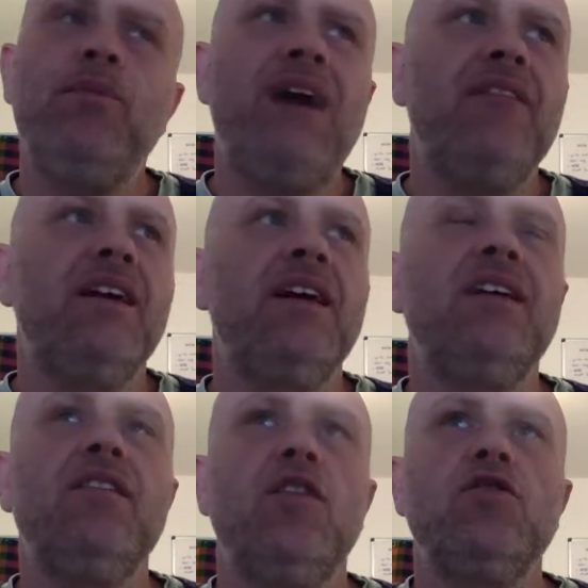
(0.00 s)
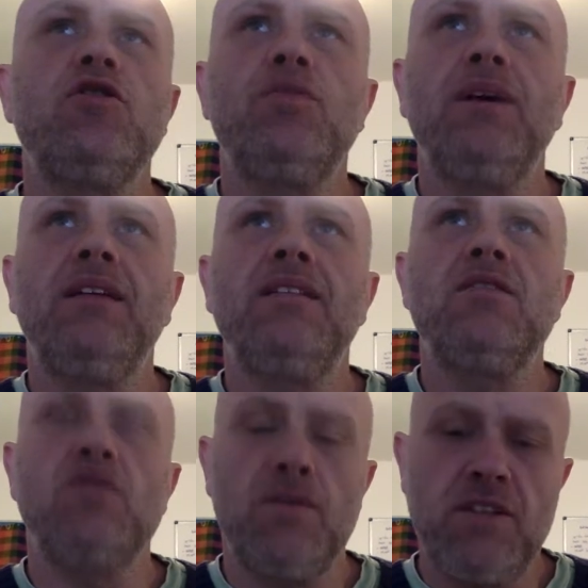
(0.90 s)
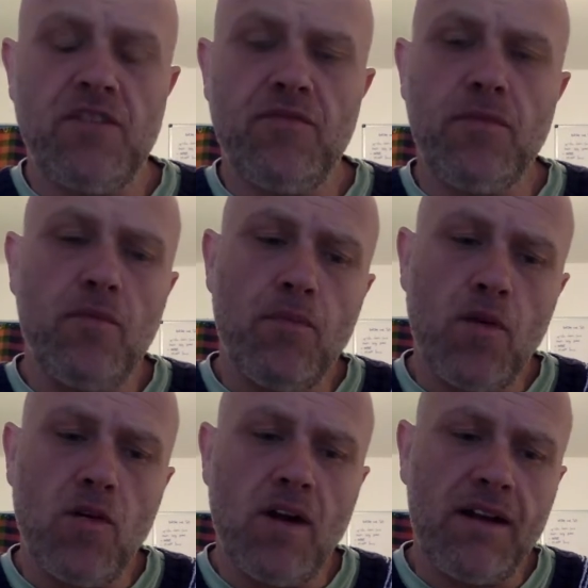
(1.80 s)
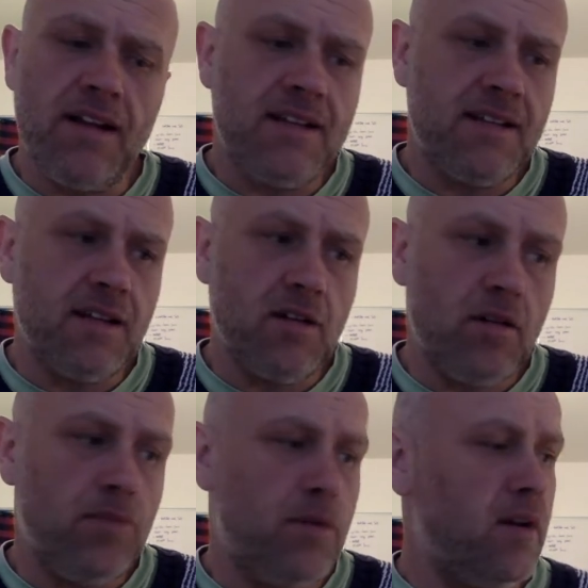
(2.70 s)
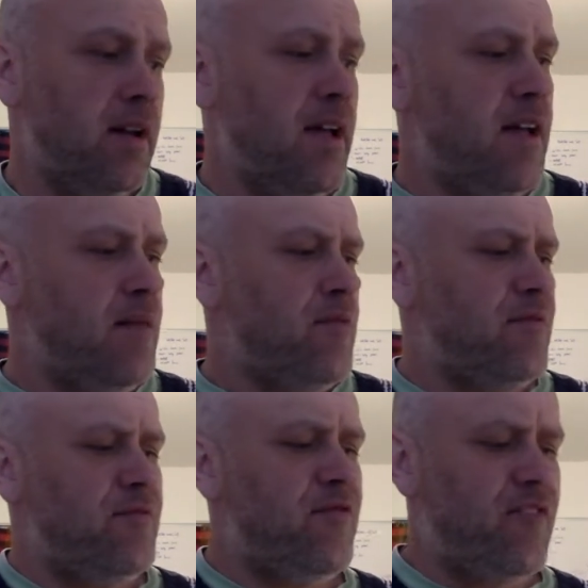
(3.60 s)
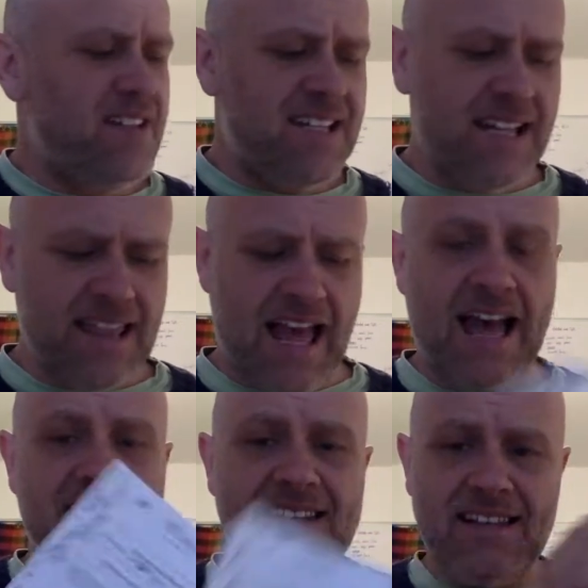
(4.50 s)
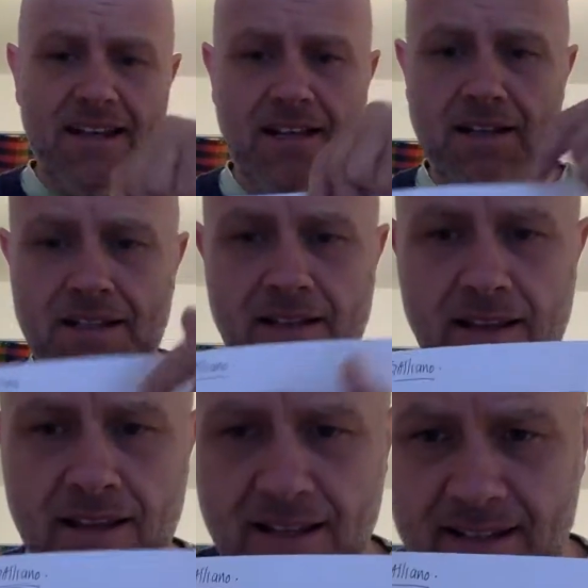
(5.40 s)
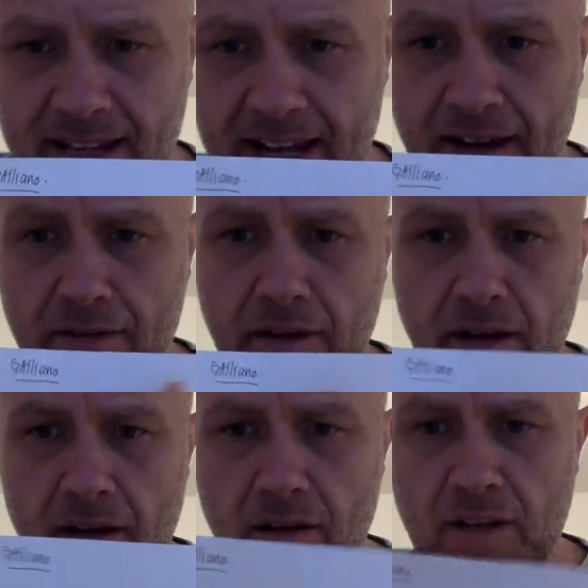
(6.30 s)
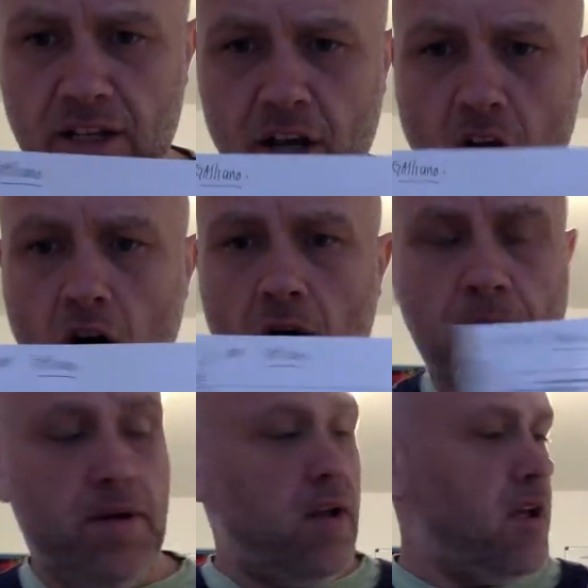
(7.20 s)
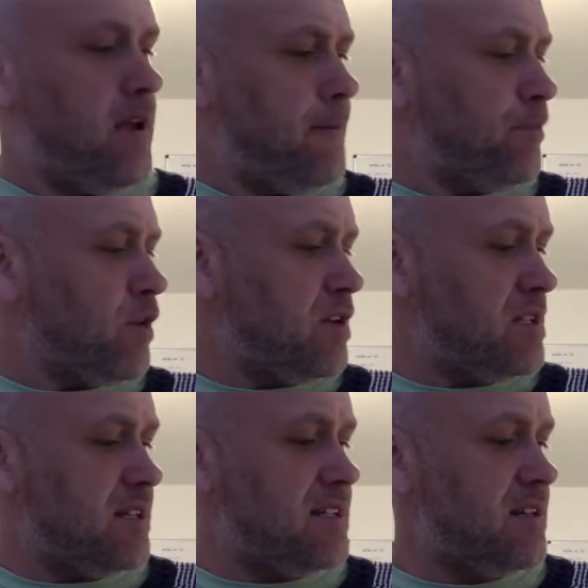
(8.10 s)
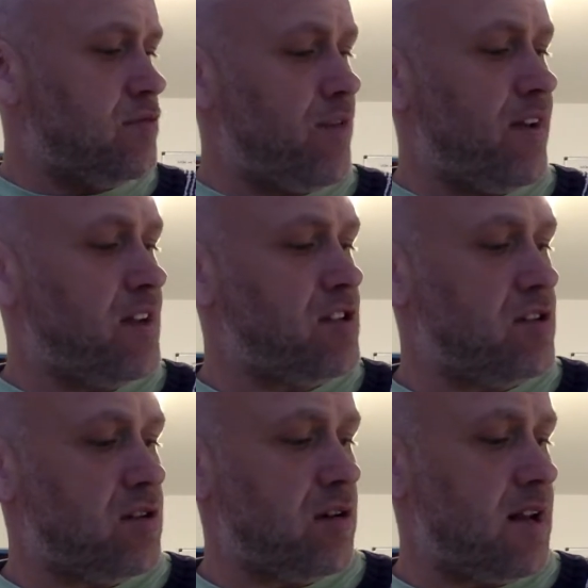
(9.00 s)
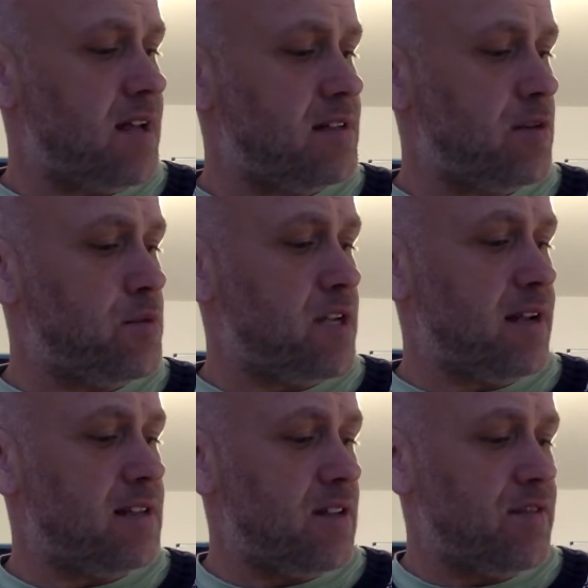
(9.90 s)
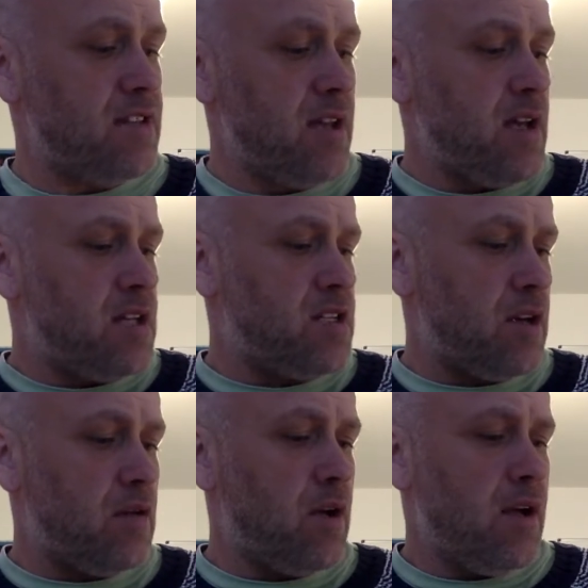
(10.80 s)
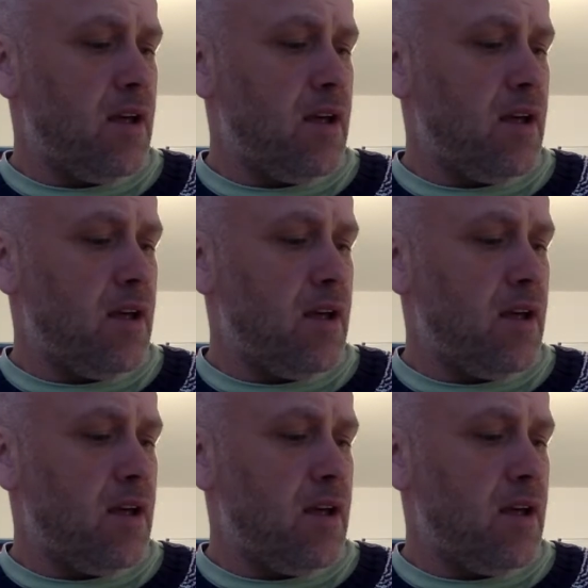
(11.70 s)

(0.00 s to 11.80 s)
having it not just being descriptive but more analytical, but fitting that into this area at the top, because it says reflections on last objectives. So